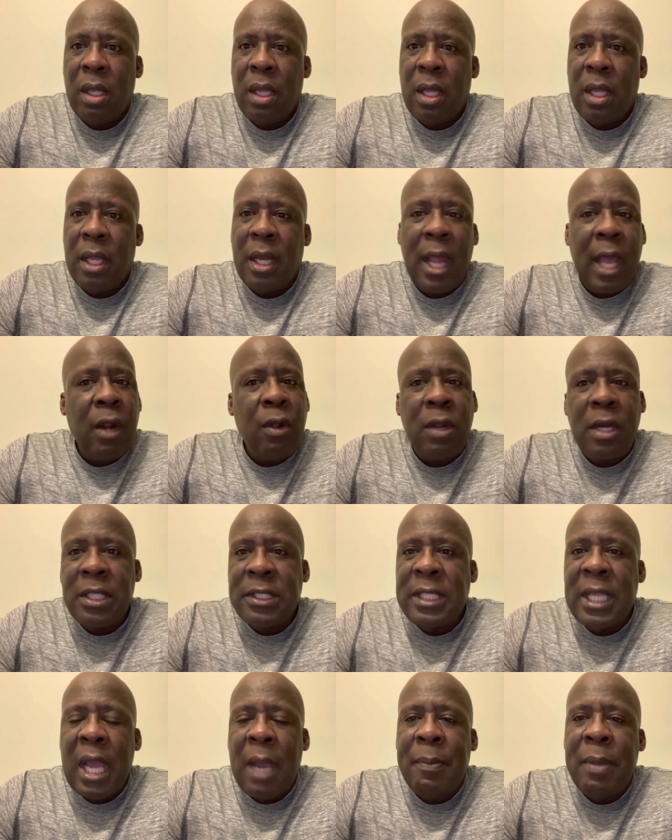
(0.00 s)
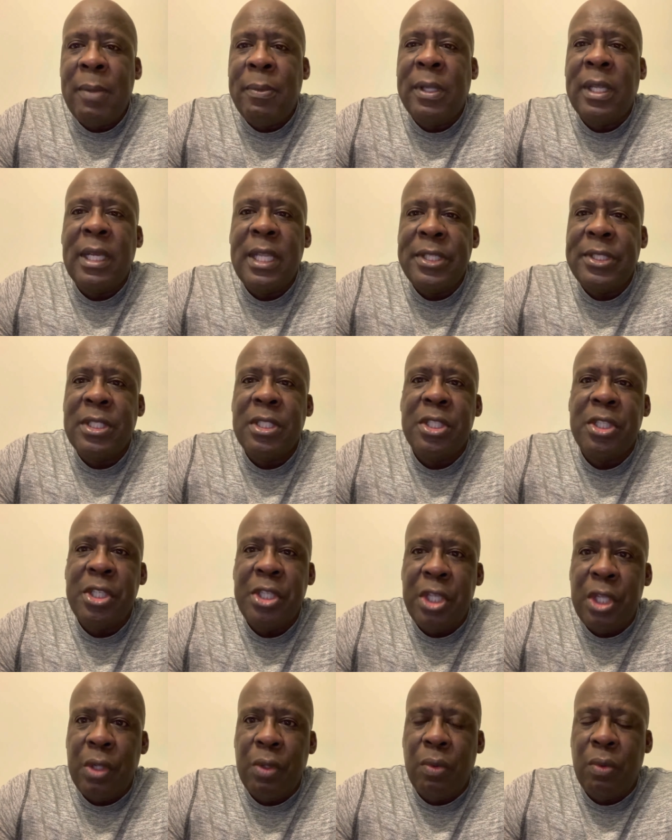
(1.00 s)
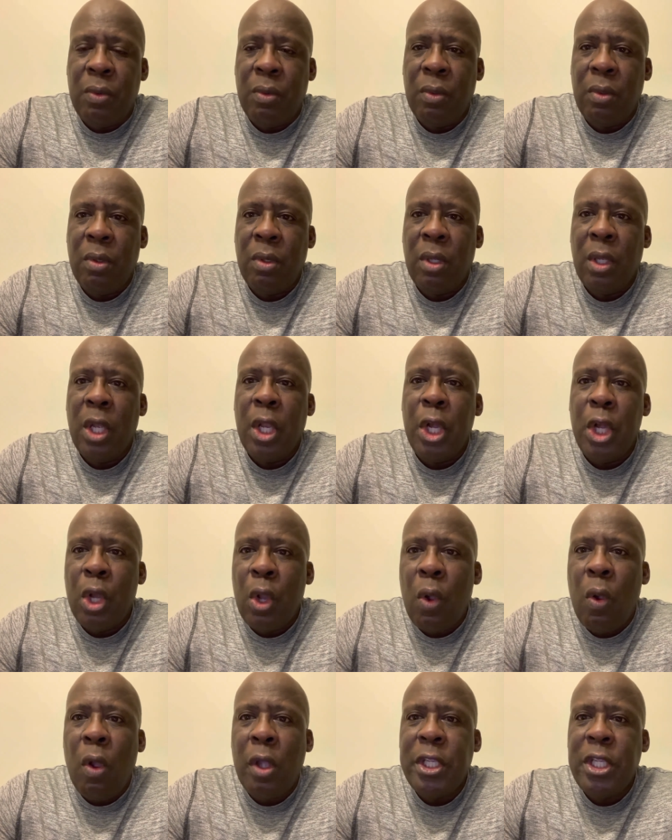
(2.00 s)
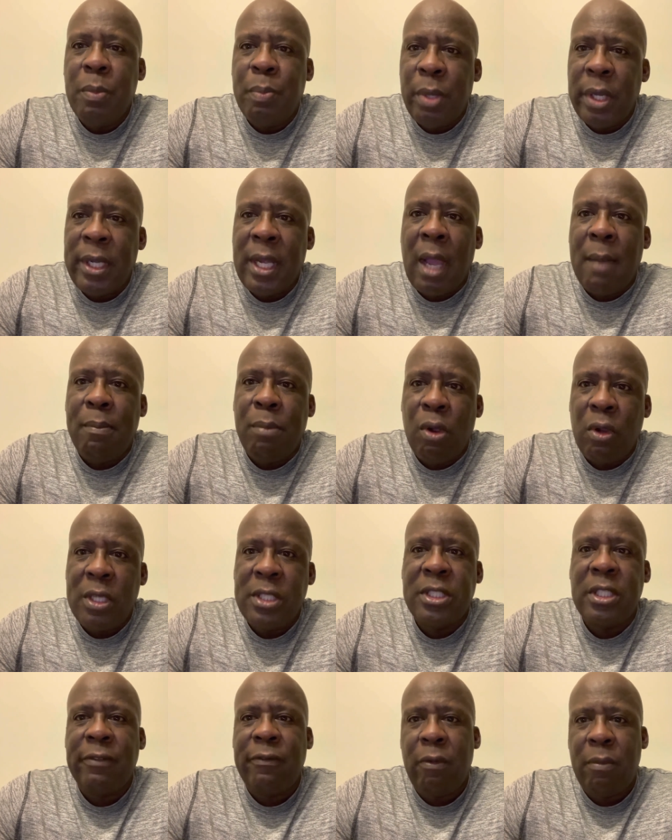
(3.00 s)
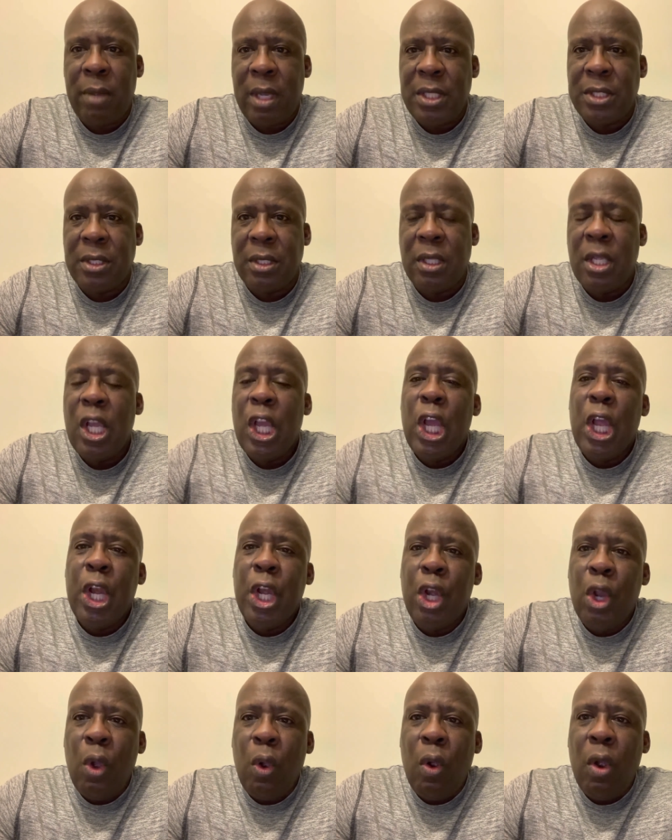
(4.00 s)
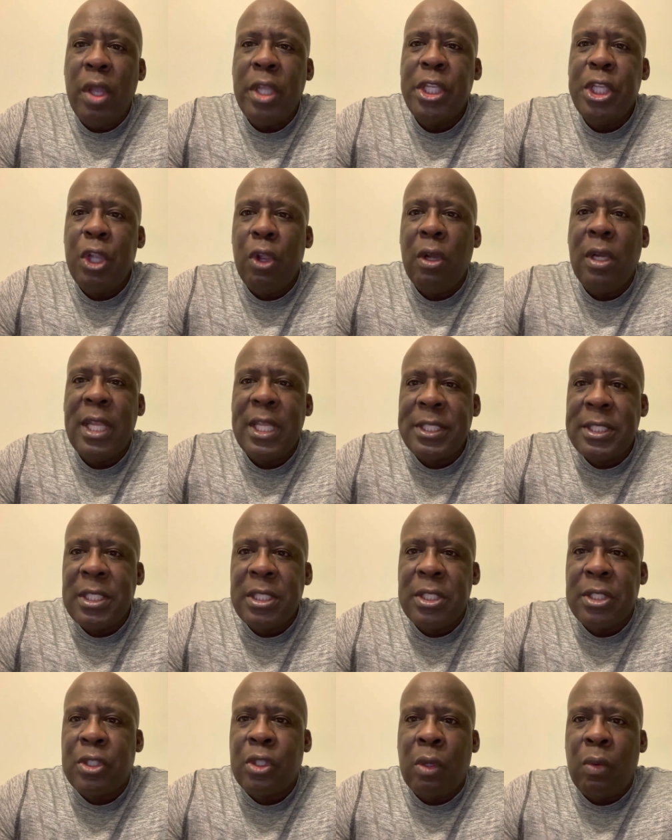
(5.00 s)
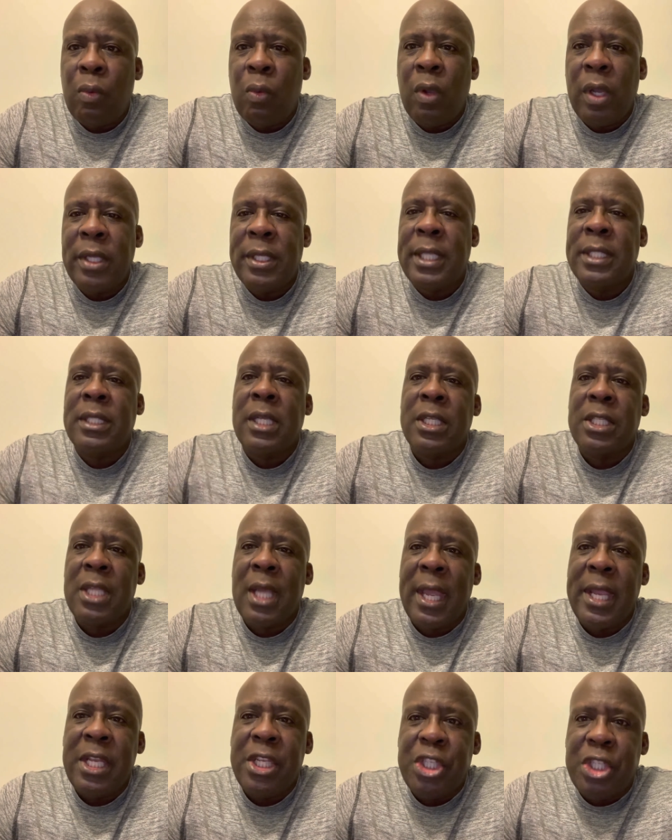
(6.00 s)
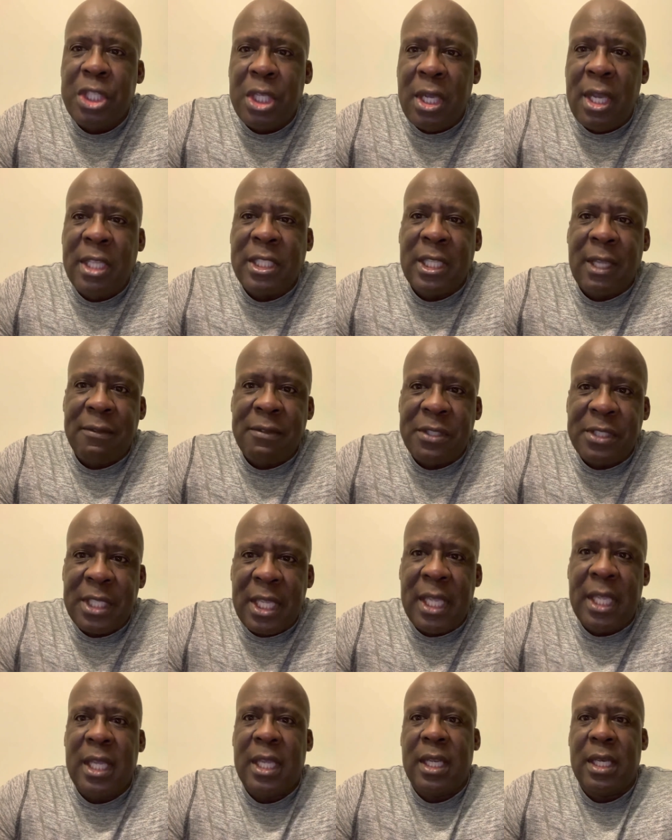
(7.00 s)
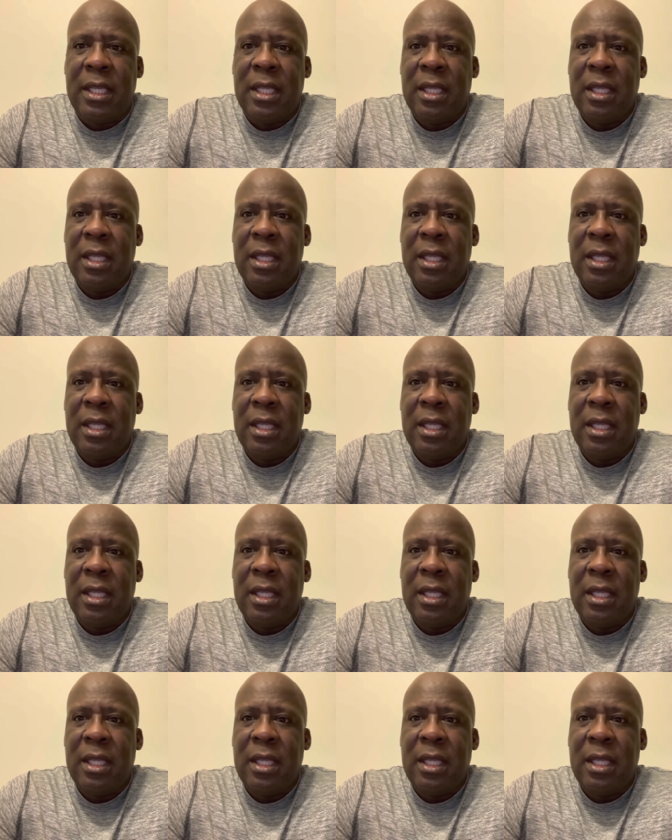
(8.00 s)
And I don't understand how people can listen to you knowing you're putting out bogus information. Knowing you're listening to someone that a judge has said